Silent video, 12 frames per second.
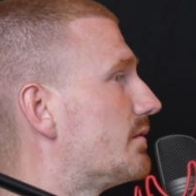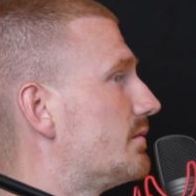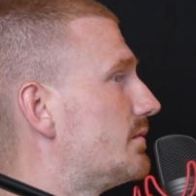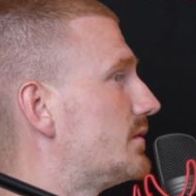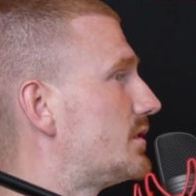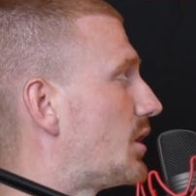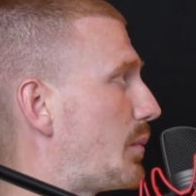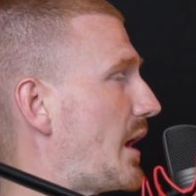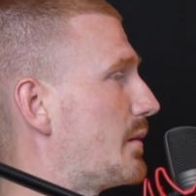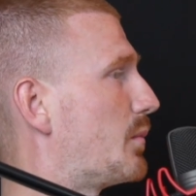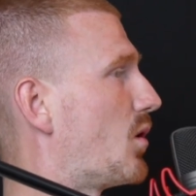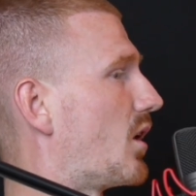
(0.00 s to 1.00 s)
It's their
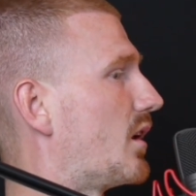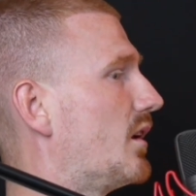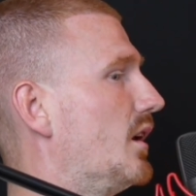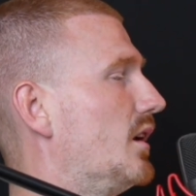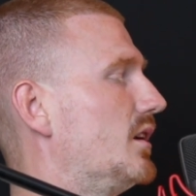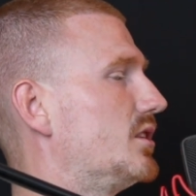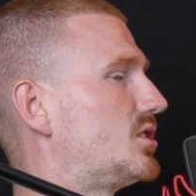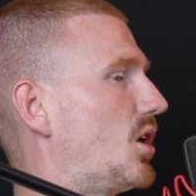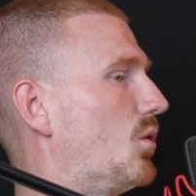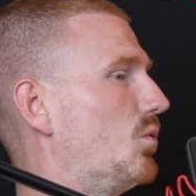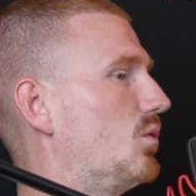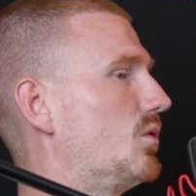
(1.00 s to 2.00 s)
bread and butter.
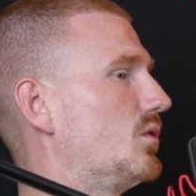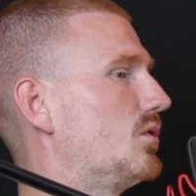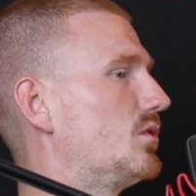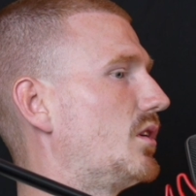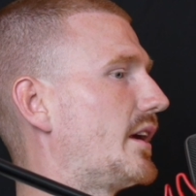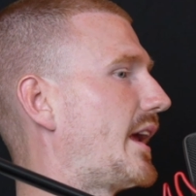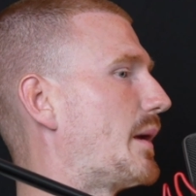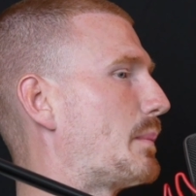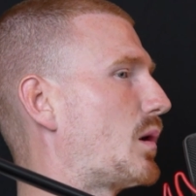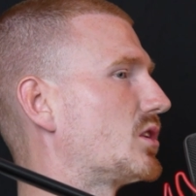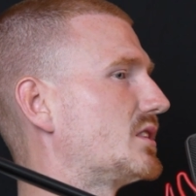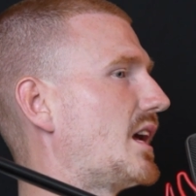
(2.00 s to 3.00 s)
So again,
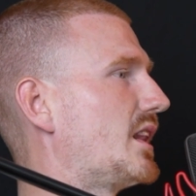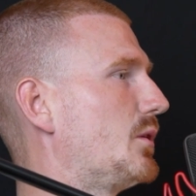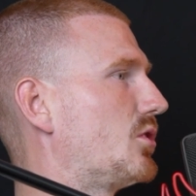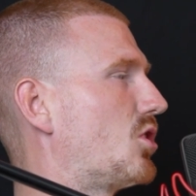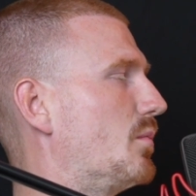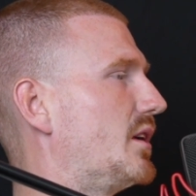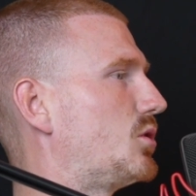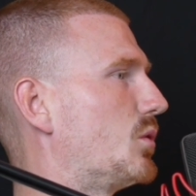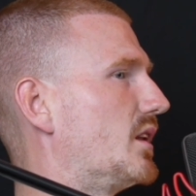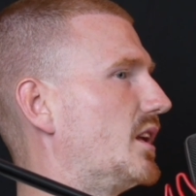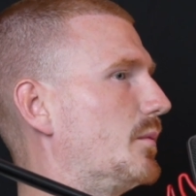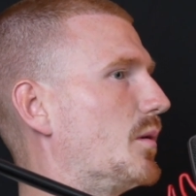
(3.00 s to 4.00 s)
personality will come into it
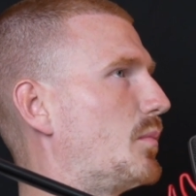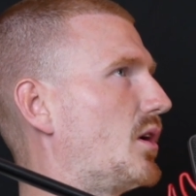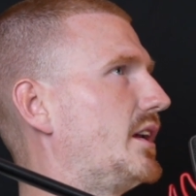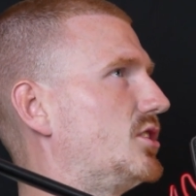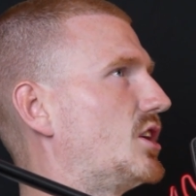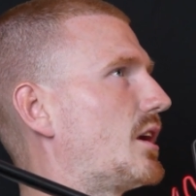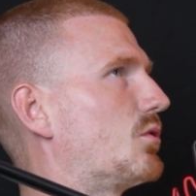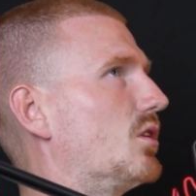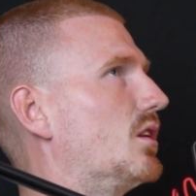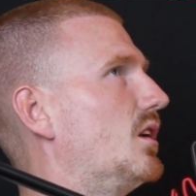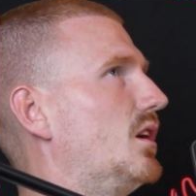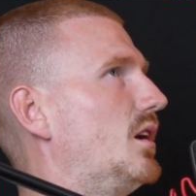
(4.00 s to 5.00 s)
a little bit. But in
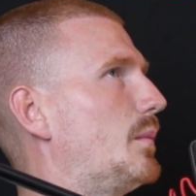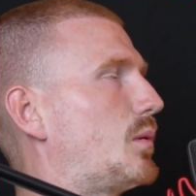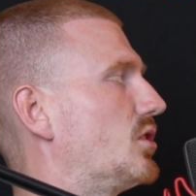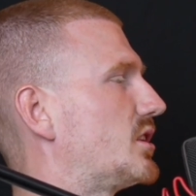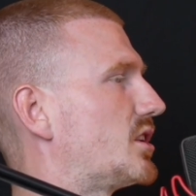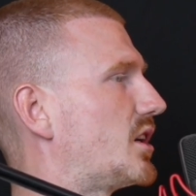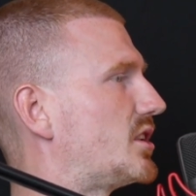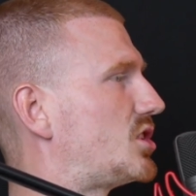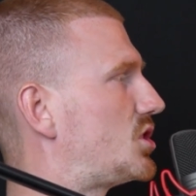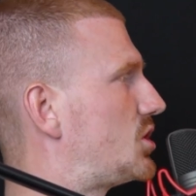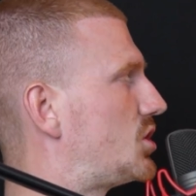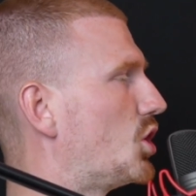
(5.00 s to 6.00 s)
general, pros are
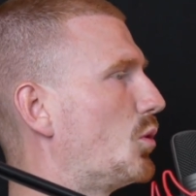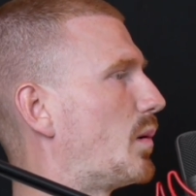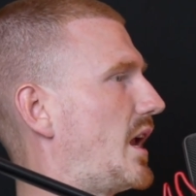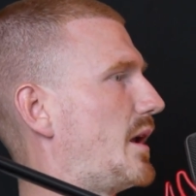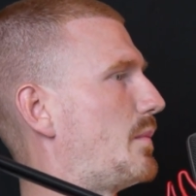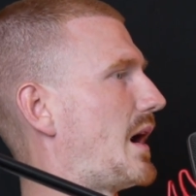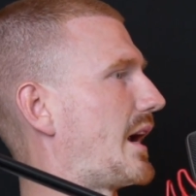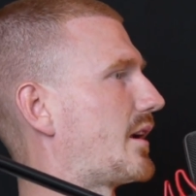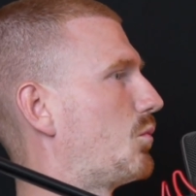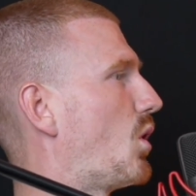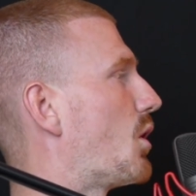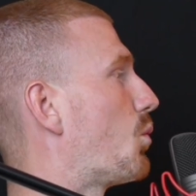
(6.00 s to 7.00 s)
super laid back.
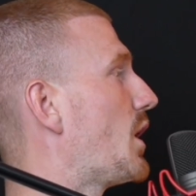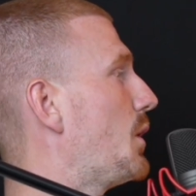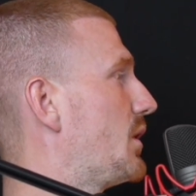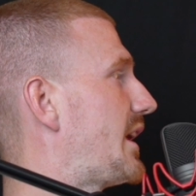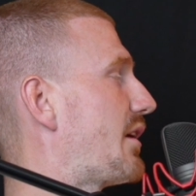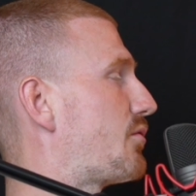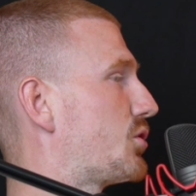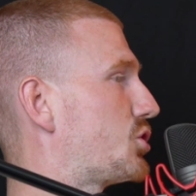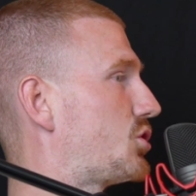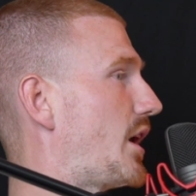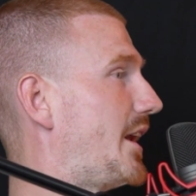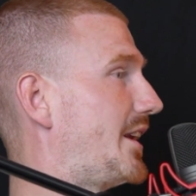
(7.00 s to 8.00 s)
Where we would get
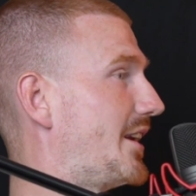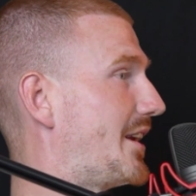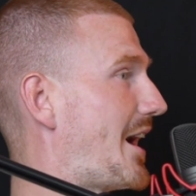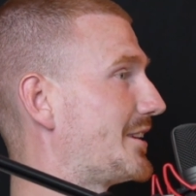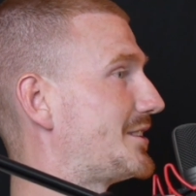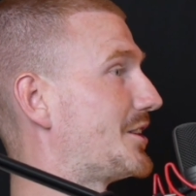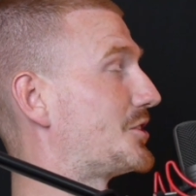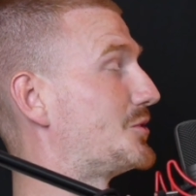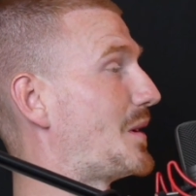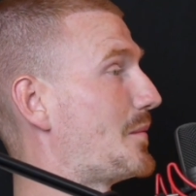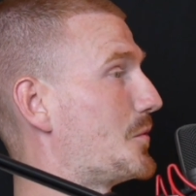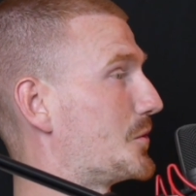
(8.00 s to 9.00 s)
frustrated in our sessions,
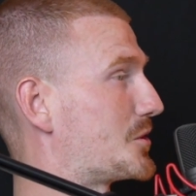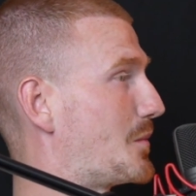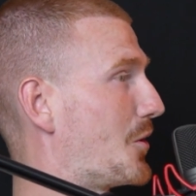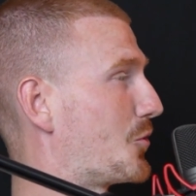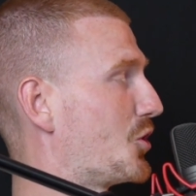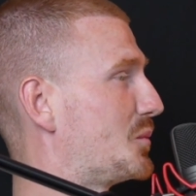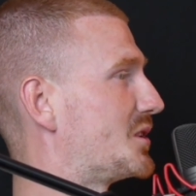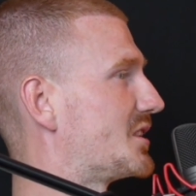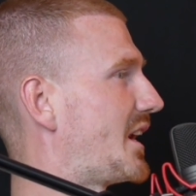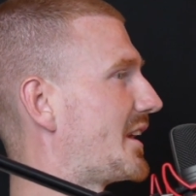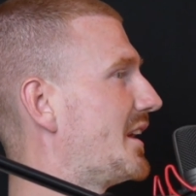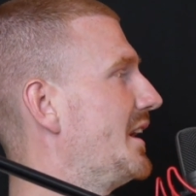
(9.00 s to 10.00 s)
maybe with small groups, is
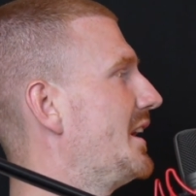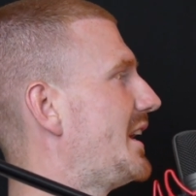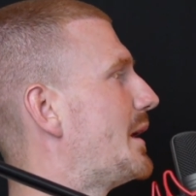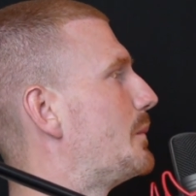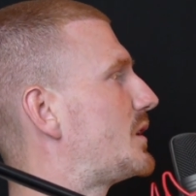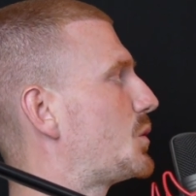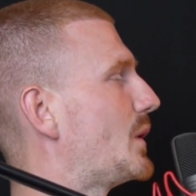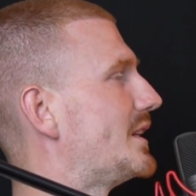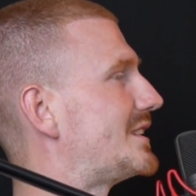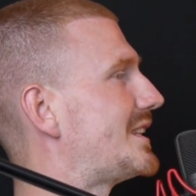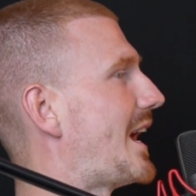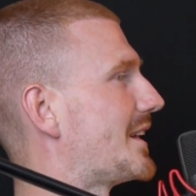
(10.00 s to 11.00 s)
like in between
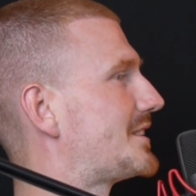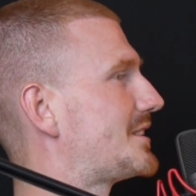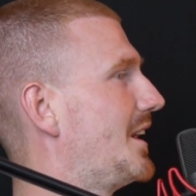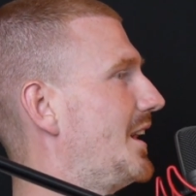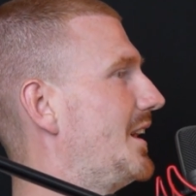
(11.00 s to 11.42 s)
sets,